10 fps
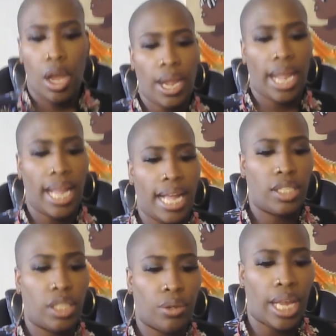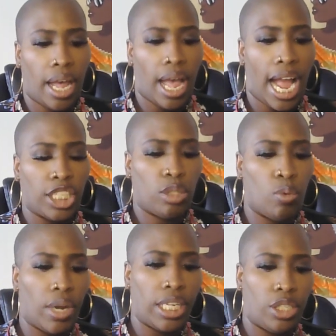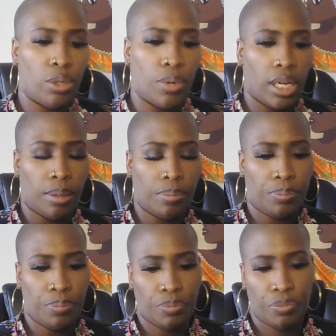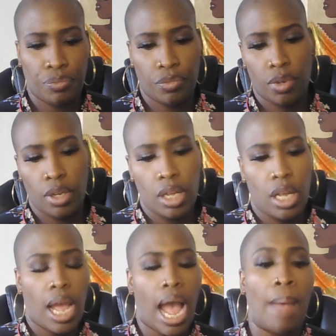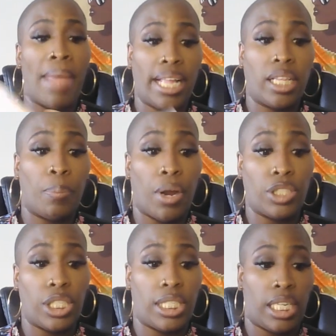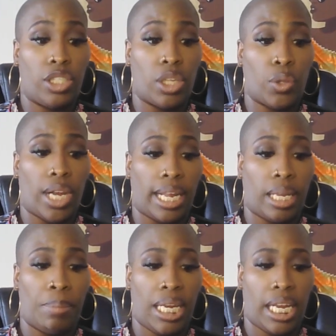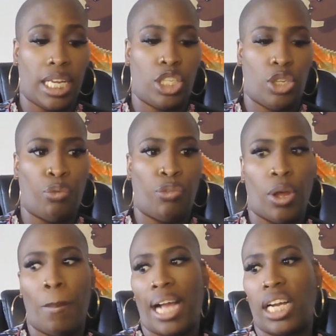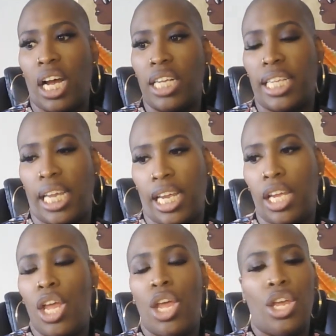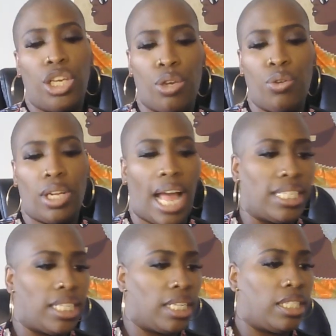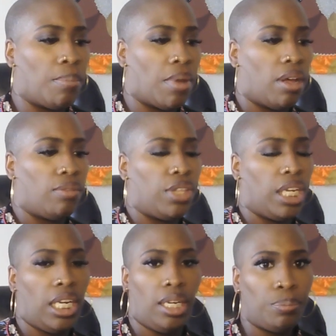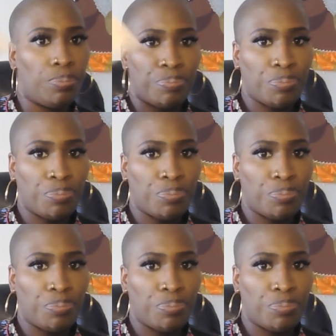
Okay, guys. So, yeah, I just wanted to, I made the purchases so that I could begin to film my content utilizing some of the